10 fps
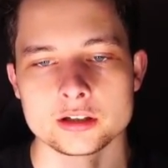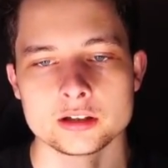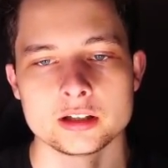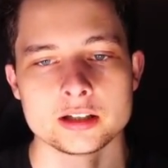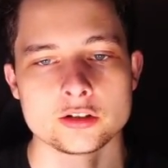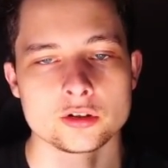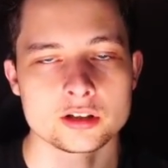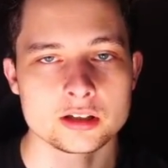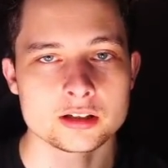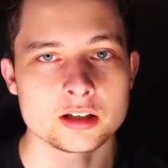This entrance
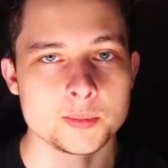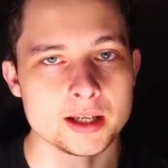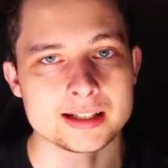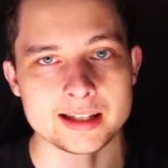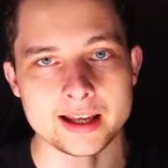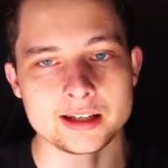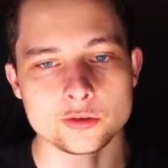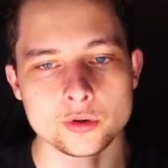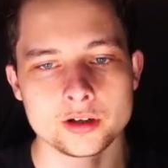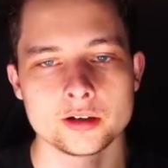is going to be a sliding
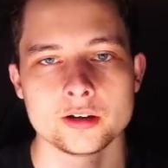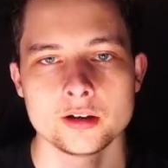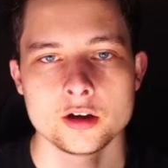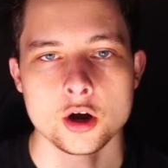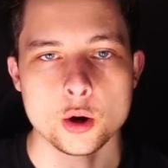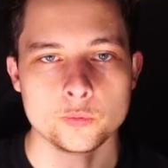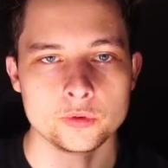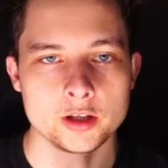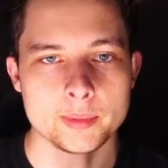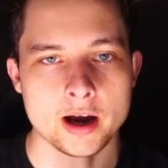door,
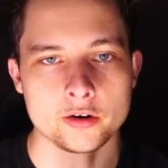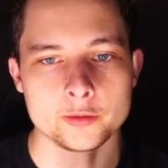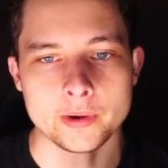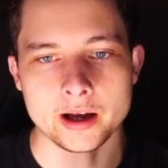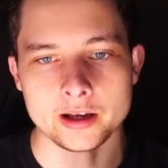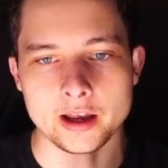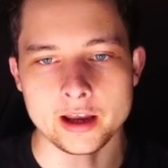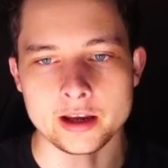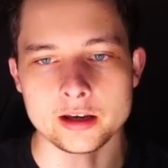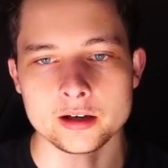hopefully powered by
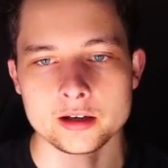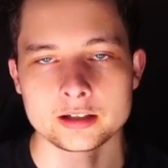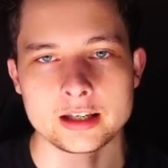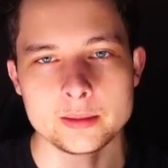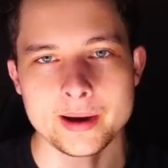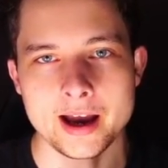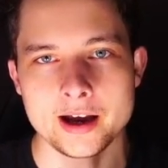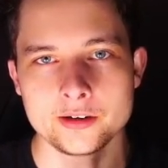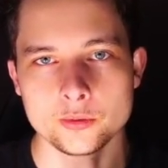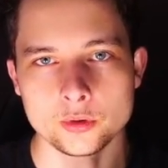a
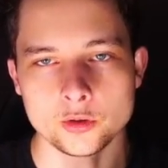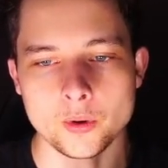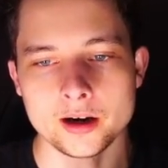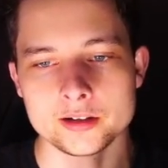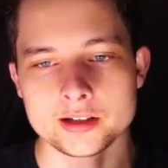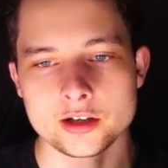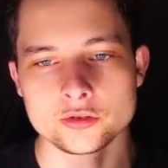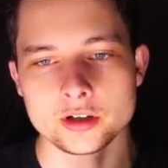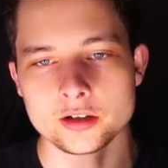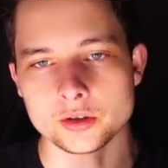keypad or wireless
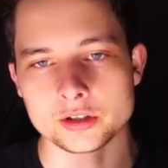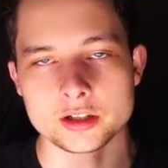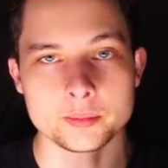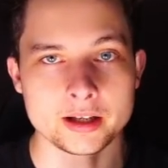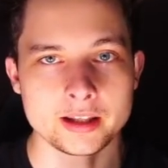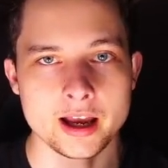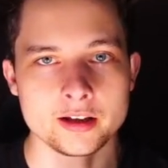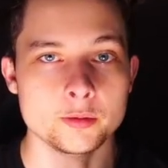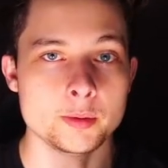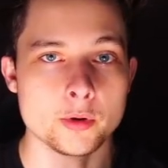entry or something like that. It'll
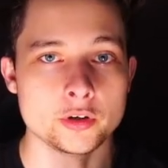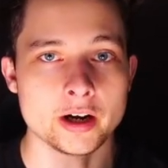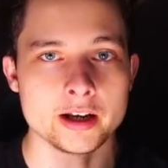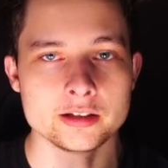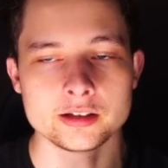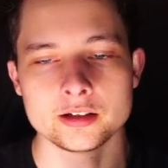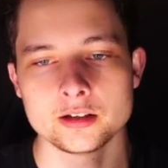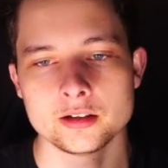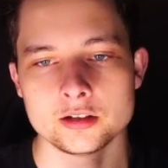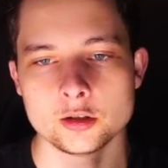be motorized,
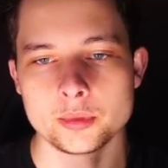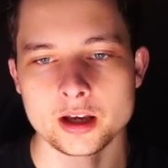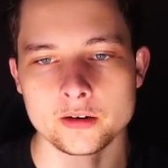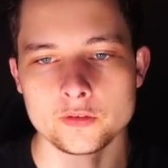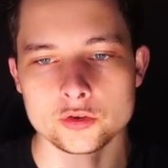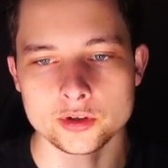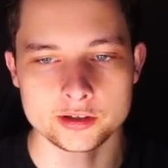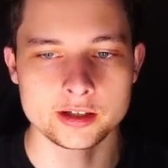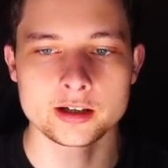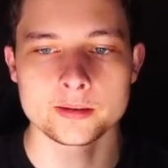so it'll be kind of futuristic.